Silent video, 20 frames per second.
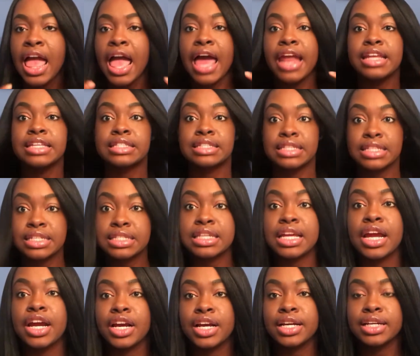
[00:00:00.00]
and it's this
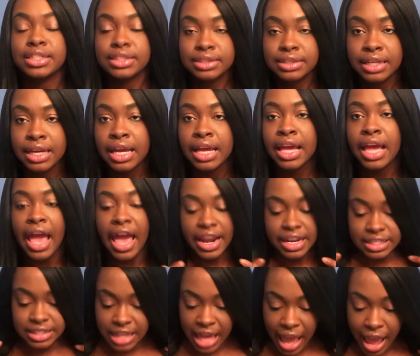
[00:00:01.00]
hair, and
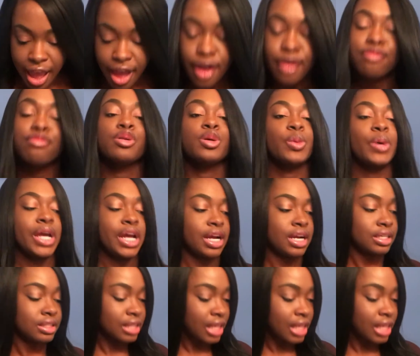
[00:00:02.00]
it's everywhere.